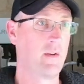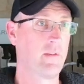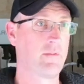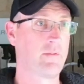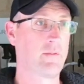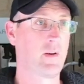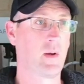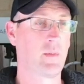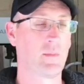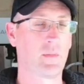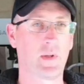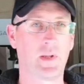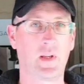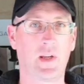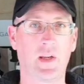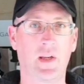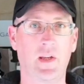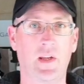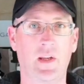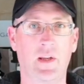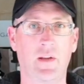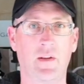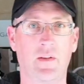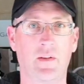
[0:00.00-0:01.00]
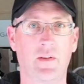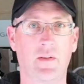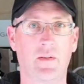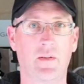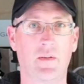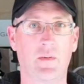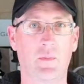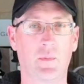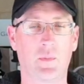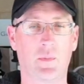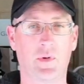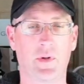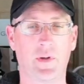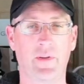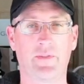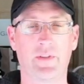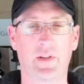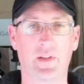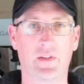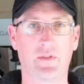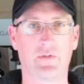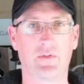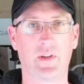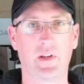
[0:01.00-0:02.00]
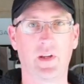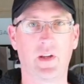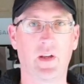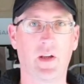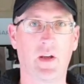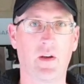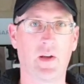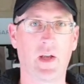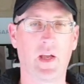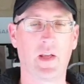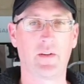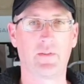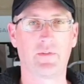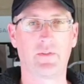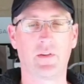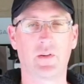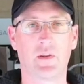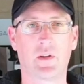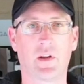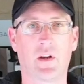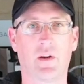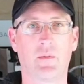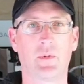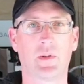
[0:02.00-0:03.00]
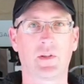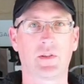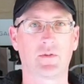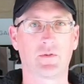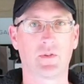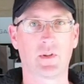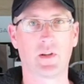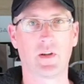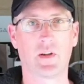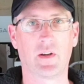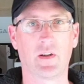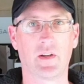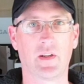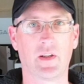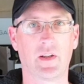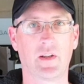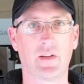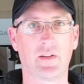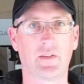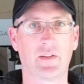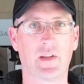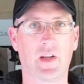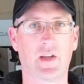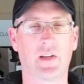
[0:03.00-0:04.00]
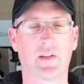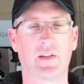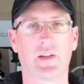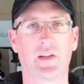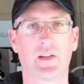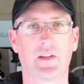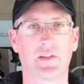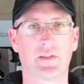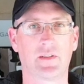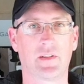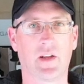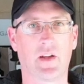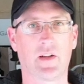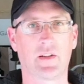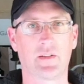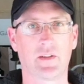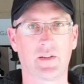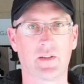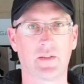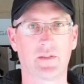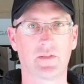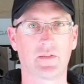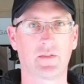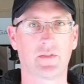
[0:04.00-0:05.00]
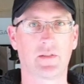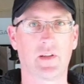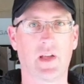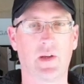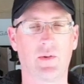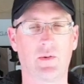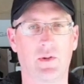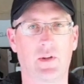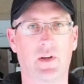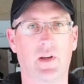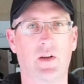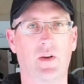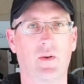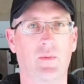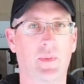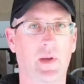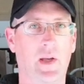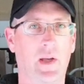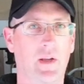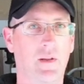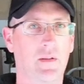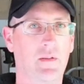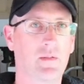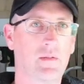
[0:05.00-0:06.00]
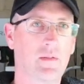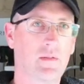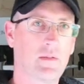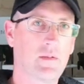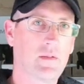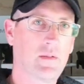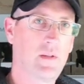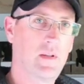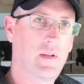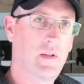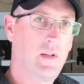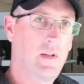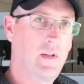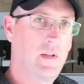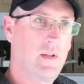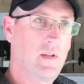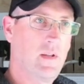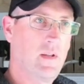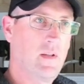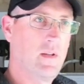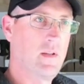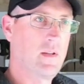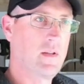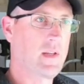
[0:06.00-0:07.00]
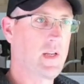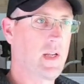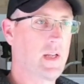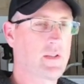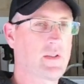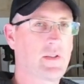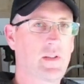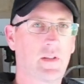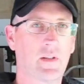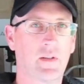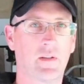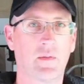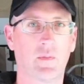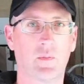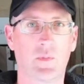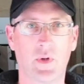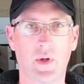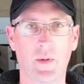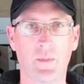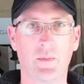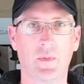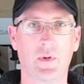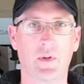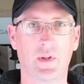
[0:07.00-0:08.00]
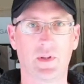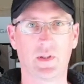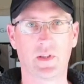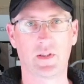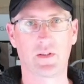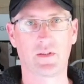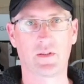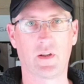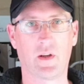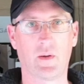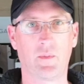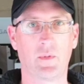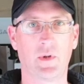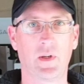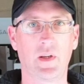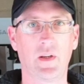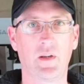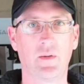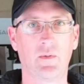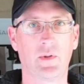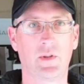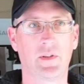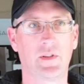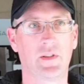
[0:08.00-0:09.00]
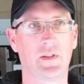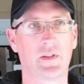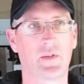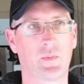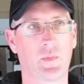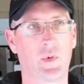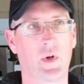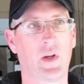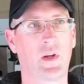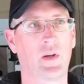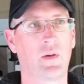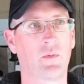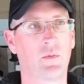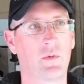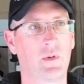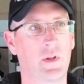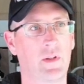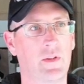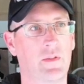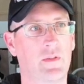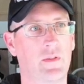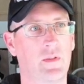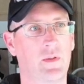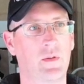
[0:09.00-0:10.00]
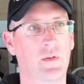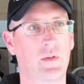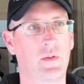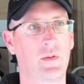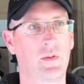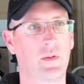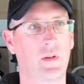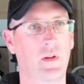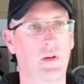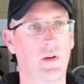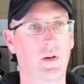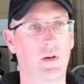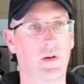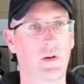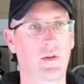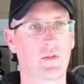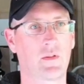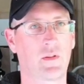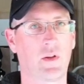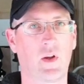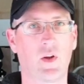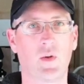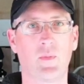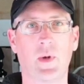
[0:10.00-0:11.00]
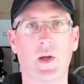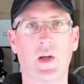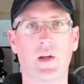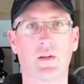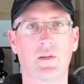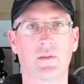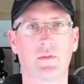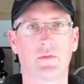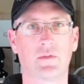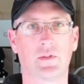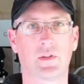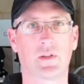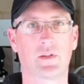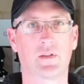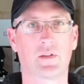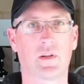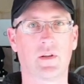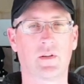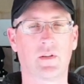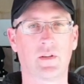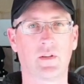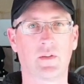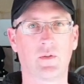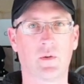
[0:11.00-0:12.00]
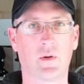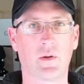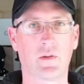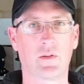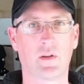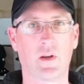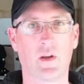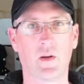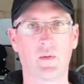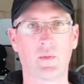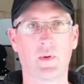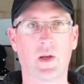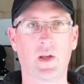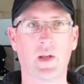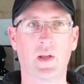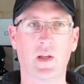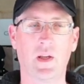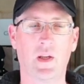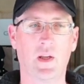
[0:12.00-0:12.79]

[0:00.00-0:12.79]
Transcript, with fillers: from the previous video, I had a few comments regarding techniques, tactics, how I go about catching bream at this time of year, which is spring. We're into October, just gone into October.